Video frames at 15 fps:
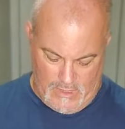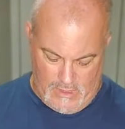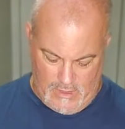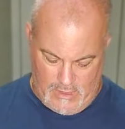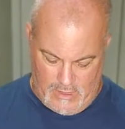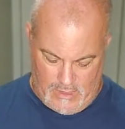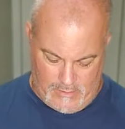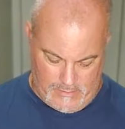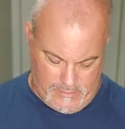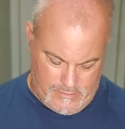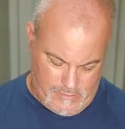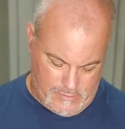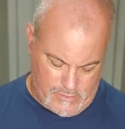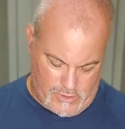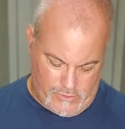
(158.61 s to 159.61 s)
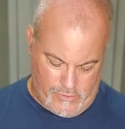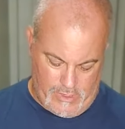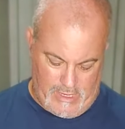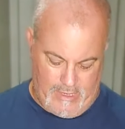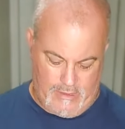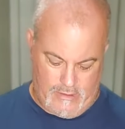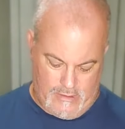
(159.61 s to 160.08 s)
The
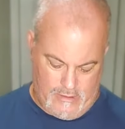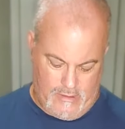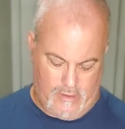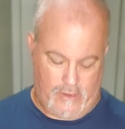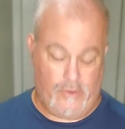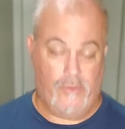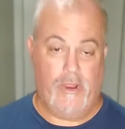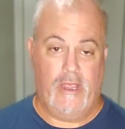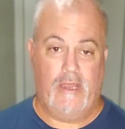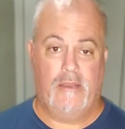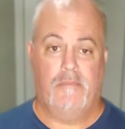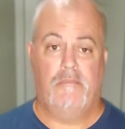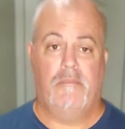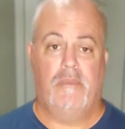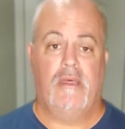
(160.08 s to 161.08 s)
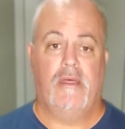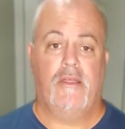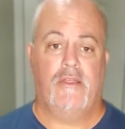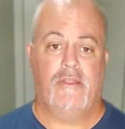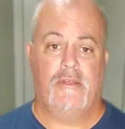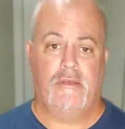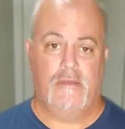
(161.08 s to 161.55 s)
great
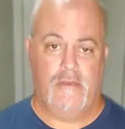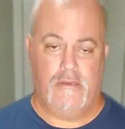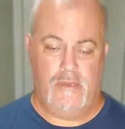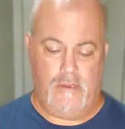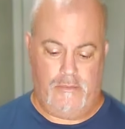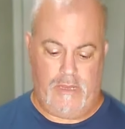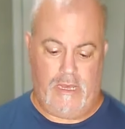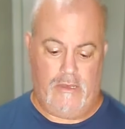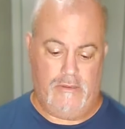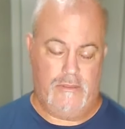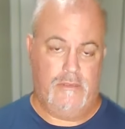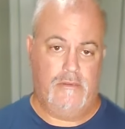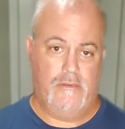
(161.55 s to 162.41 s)
myth about